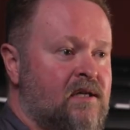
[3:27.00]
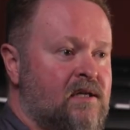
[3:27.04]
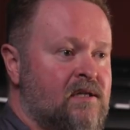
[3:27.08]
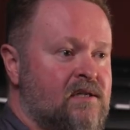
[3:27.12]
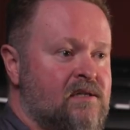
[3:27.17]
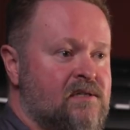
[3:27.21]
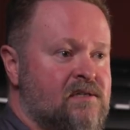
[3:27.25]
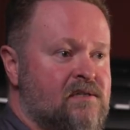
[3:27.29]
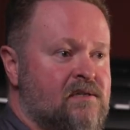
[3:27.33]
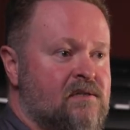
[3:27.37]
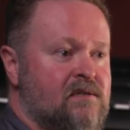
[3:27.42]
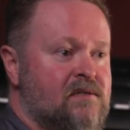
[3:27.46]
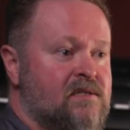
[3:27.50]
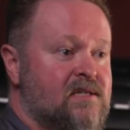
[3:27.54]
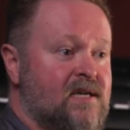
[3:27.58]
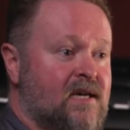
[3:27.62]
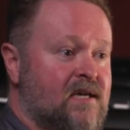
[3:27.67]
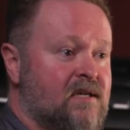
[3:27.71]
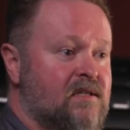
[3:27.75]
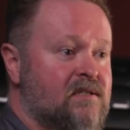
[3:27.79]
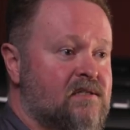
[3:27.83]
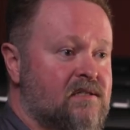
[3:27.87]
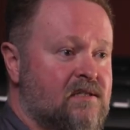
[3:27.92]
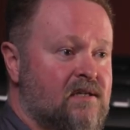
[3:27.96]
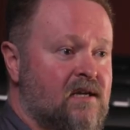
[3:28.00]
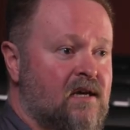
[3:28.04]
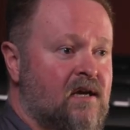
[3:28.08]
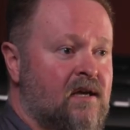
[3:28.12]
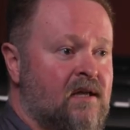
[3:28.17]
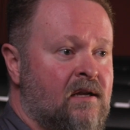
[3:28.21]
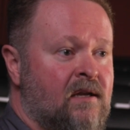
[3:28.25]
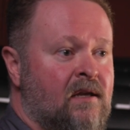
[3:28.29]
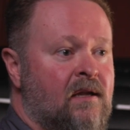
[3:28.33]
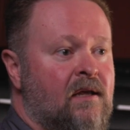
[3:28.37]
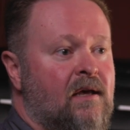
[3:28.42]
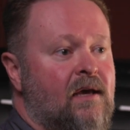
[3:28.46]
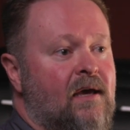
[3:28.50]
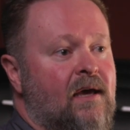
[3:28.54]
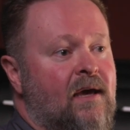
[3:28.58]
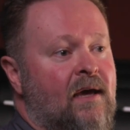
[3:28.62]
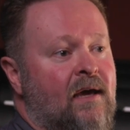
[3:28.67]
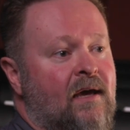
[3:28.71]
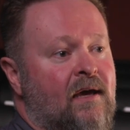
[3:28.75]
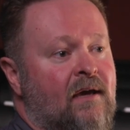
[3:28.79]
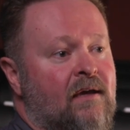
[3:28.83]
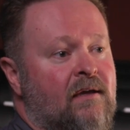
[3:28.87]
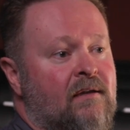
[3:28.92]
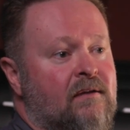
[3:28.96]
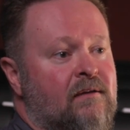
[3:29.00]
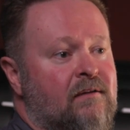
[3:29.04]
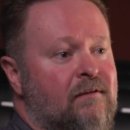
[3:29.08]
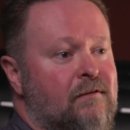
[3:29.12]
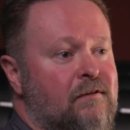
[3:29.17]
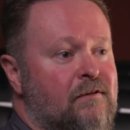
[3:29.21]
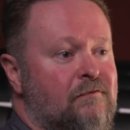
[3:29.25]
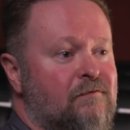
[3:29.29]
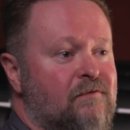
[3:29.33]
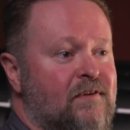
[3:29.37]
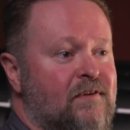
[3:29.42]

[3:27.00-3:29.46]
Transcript: is second to none, and the